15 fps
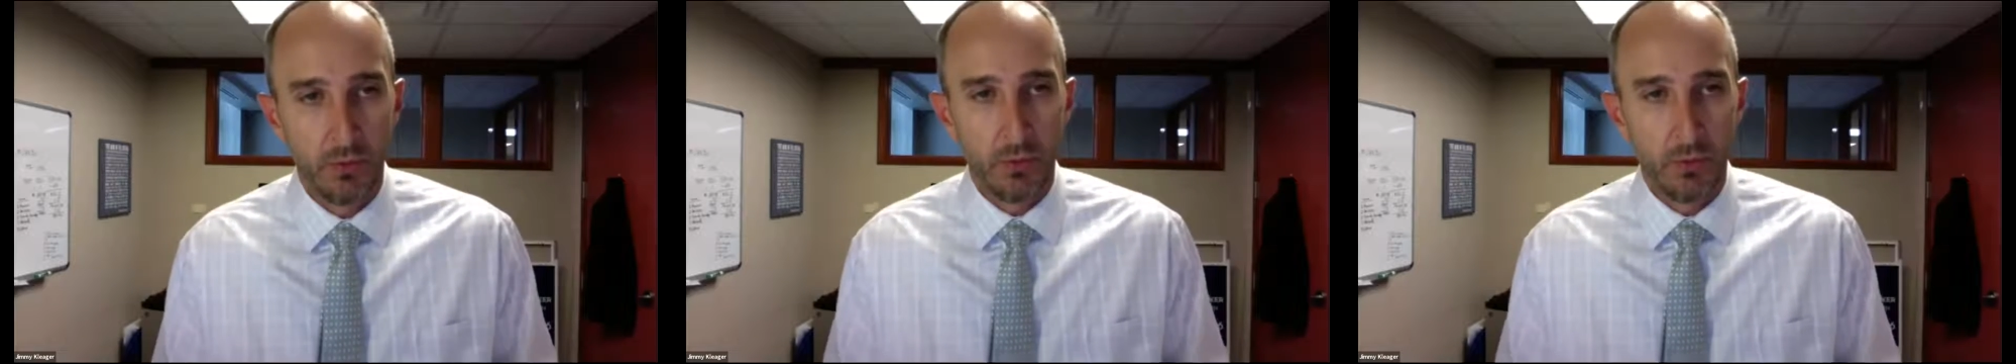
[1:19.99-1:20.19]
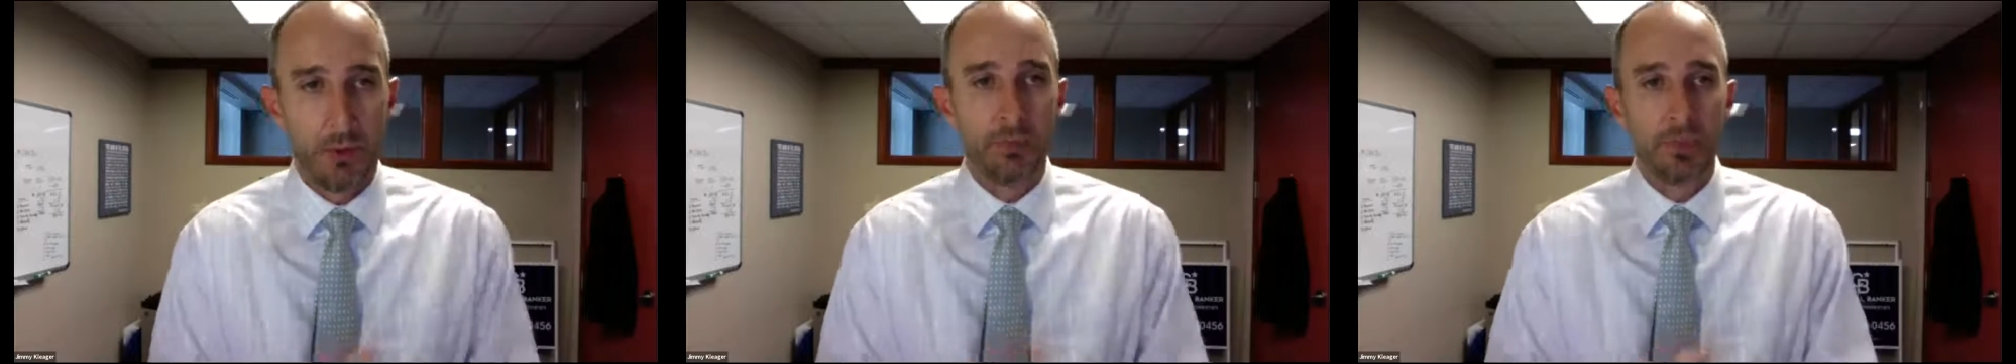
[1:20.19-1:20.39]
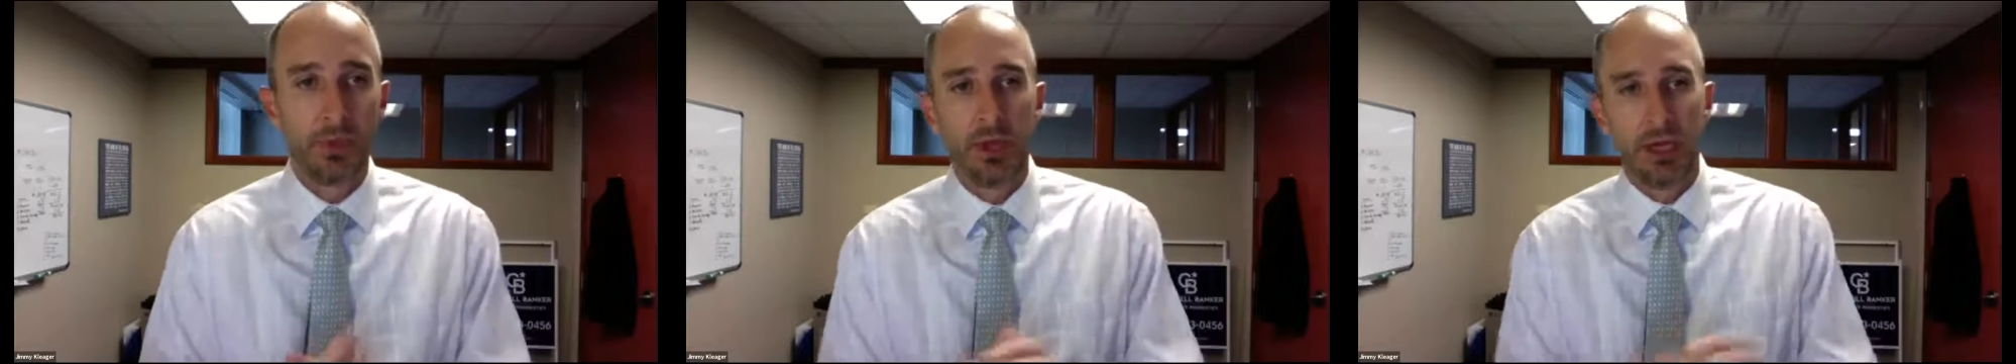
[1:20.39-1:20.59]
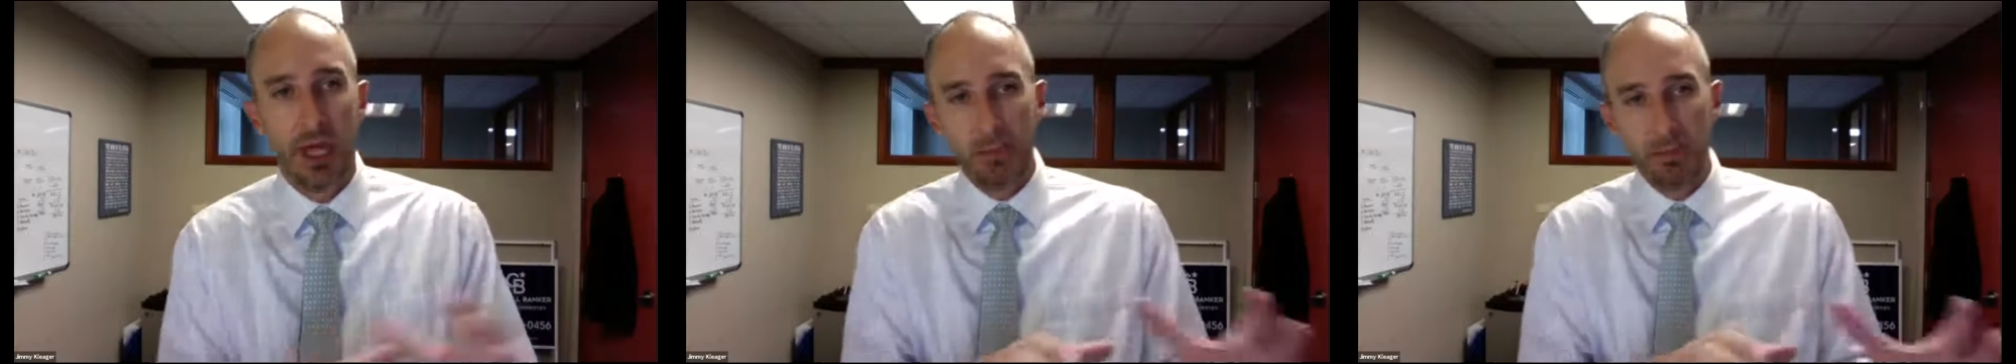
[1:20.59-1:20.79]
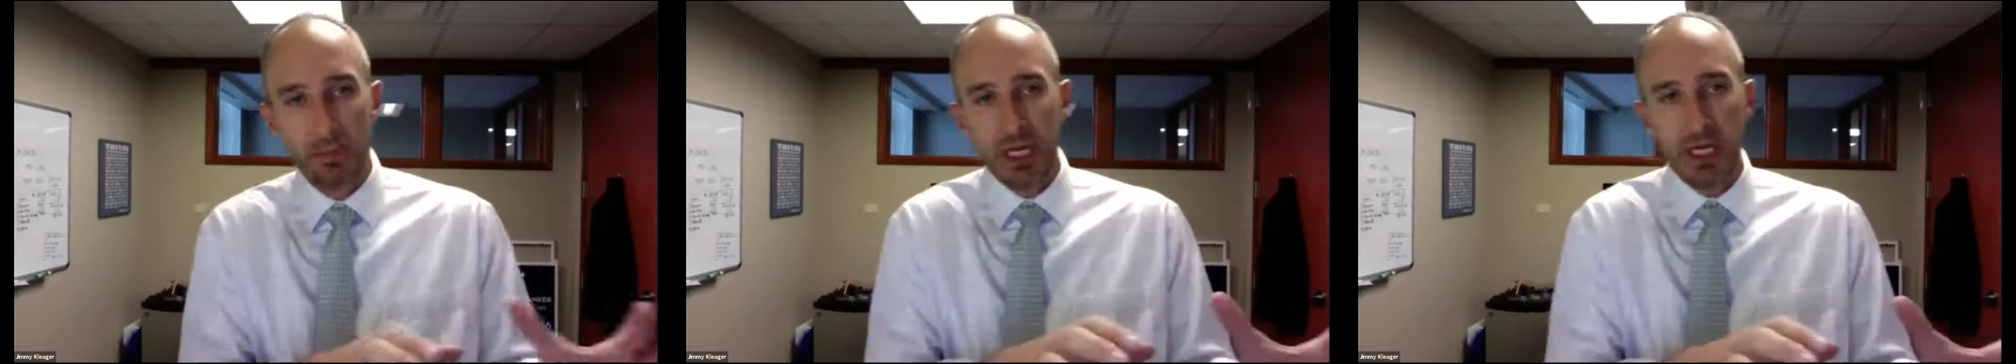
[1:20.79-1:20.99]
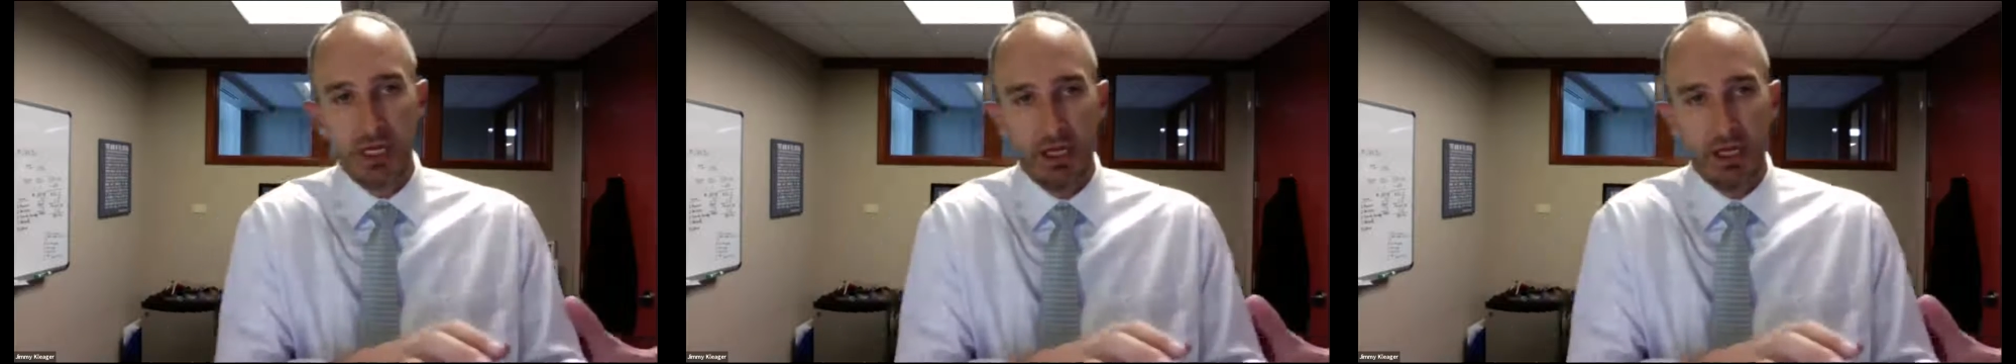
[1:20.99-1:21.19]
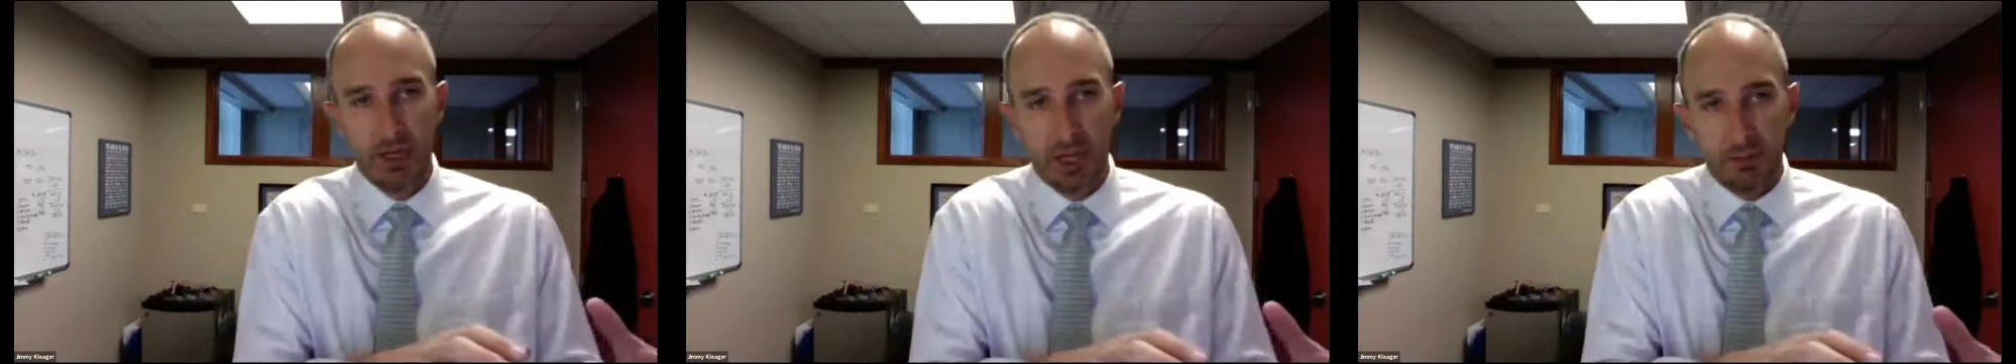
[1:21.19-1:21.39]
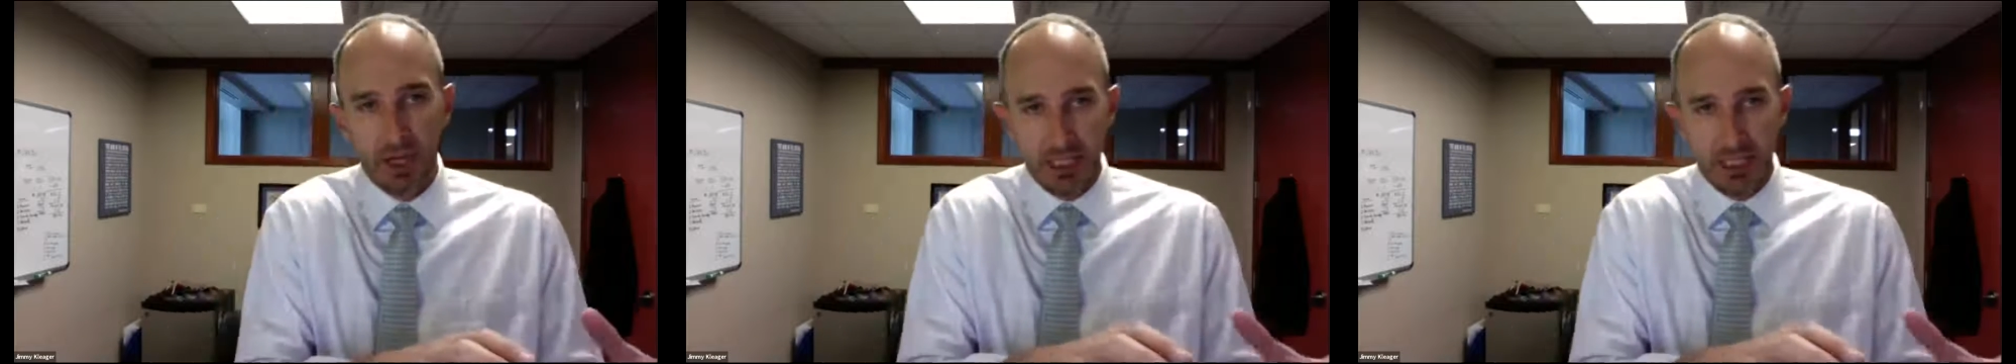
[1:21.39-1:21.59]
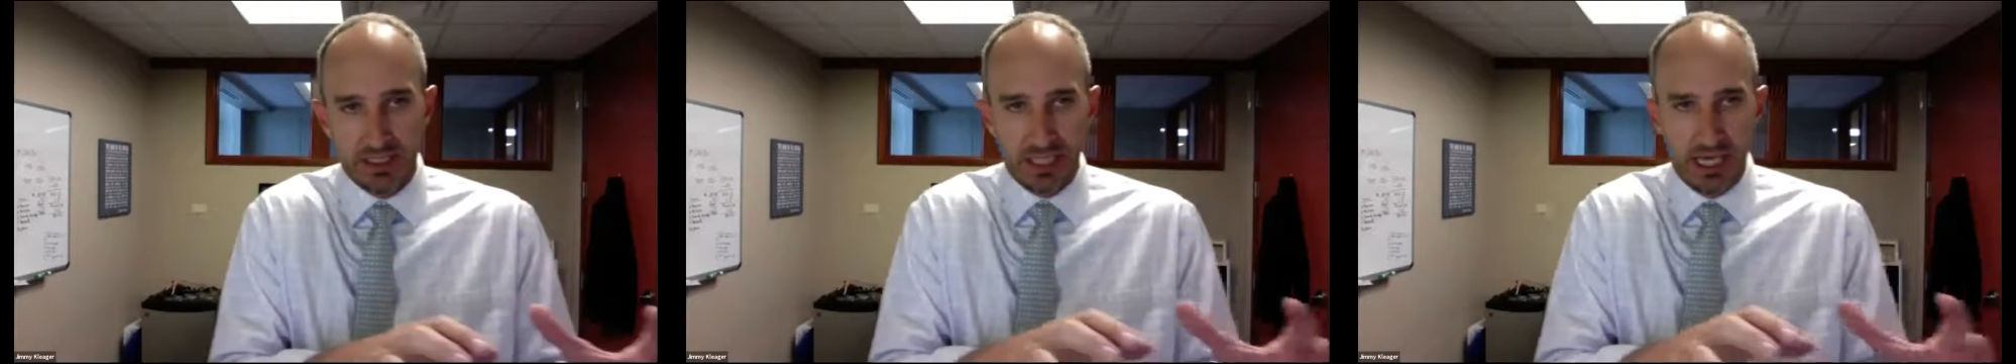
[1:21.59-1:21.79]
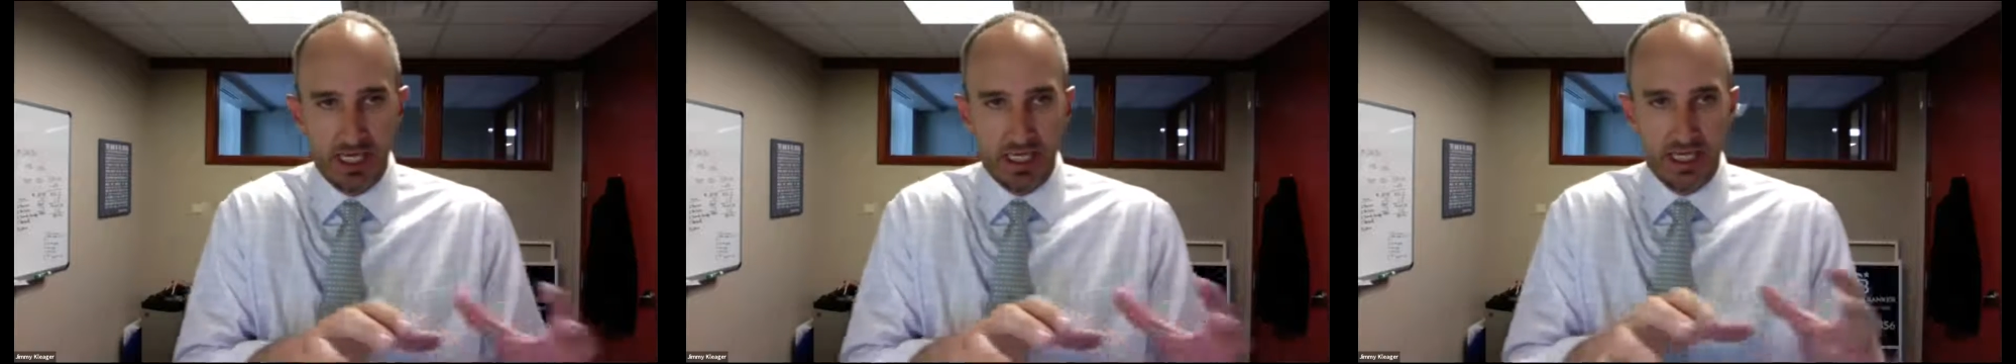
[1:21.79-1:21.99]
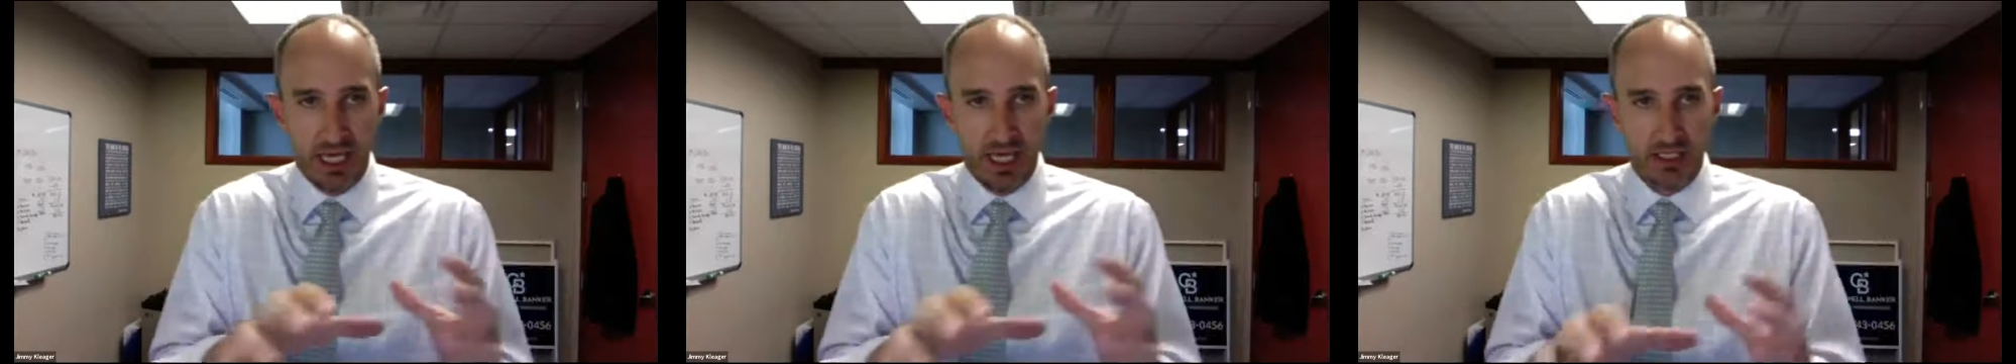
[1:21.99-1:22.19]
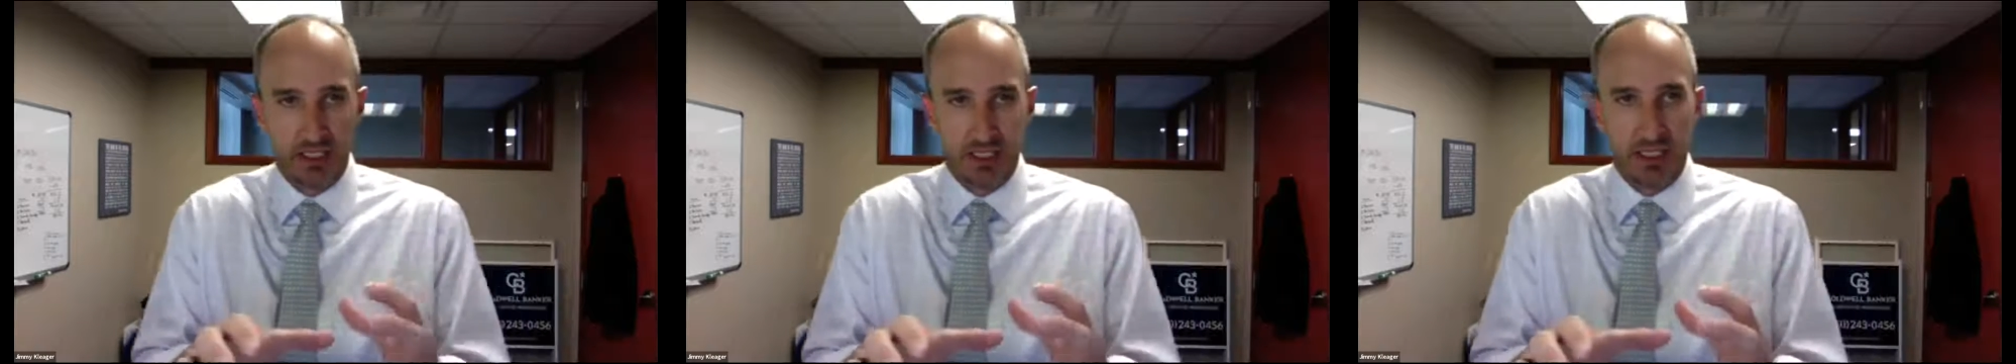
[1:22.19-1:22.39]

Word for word: Well, let me let me take that to